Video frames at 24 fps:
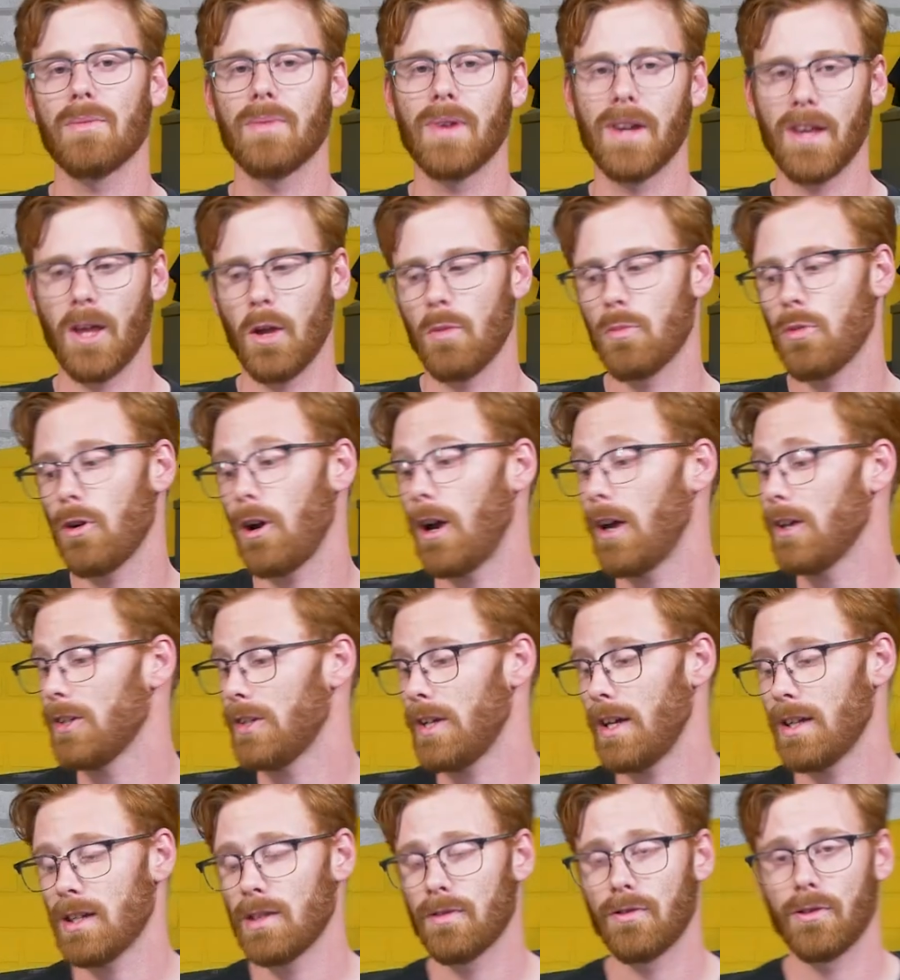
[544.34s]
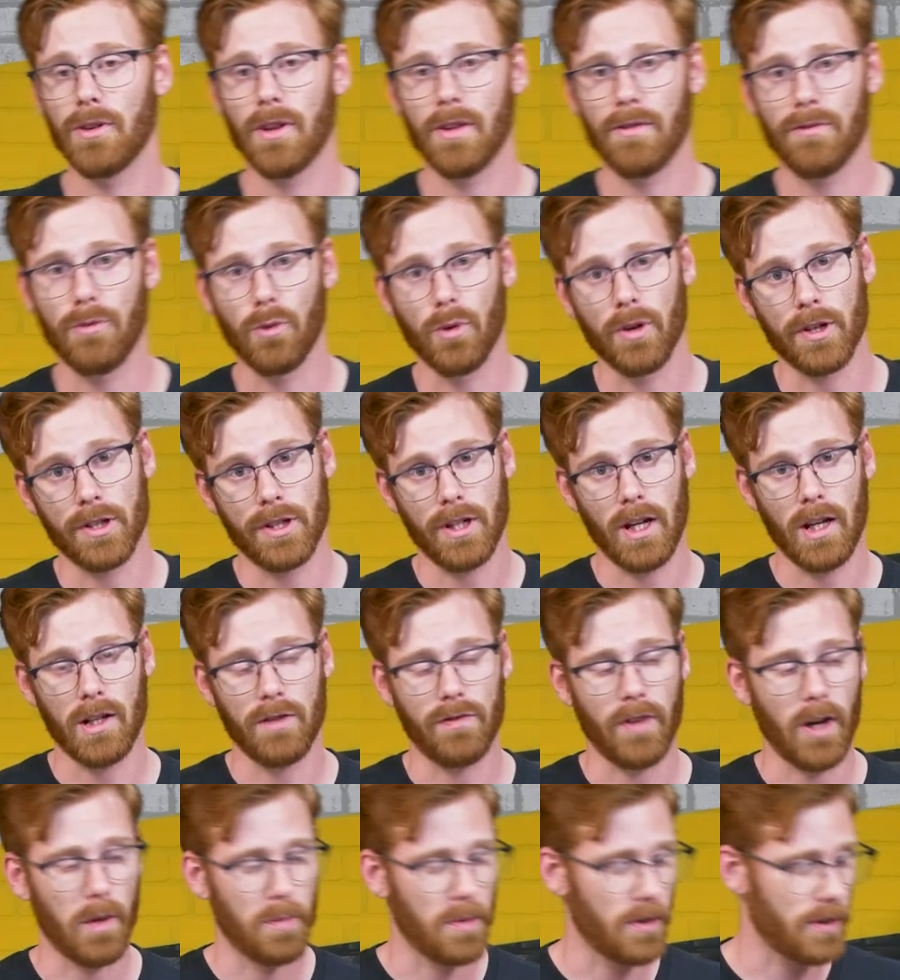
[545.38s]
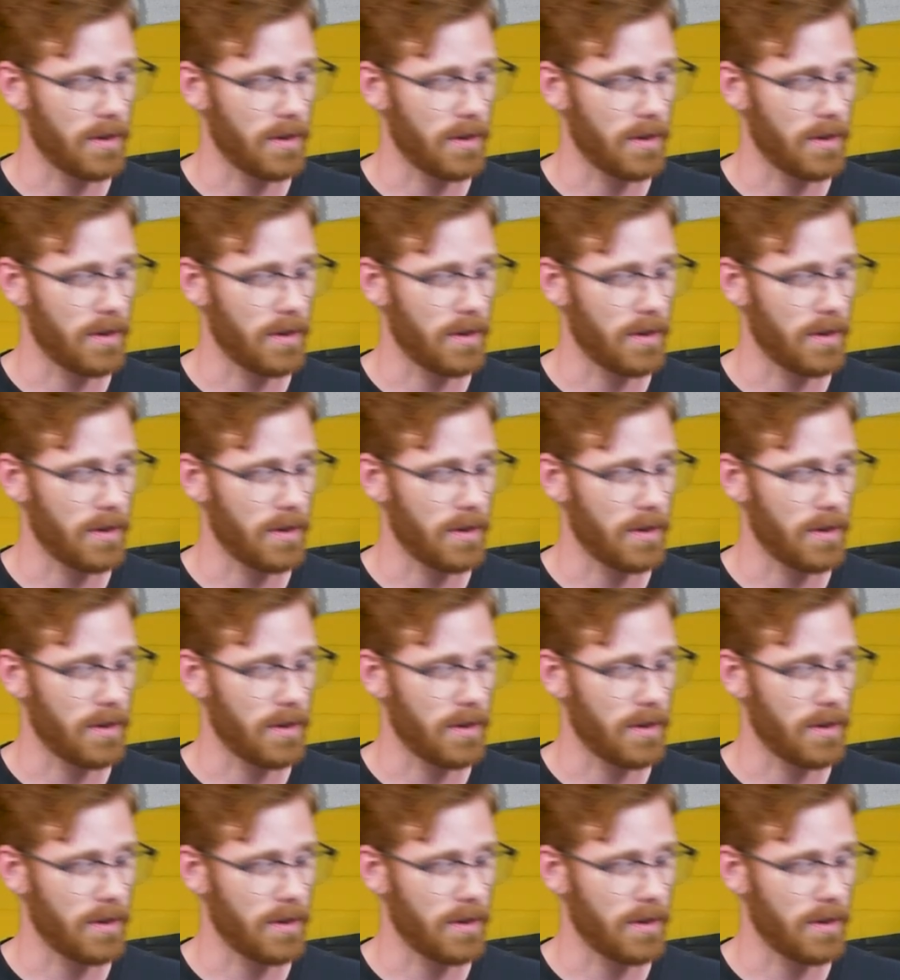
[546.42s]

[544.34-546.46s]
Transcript: rigging process for the 4-stage Viper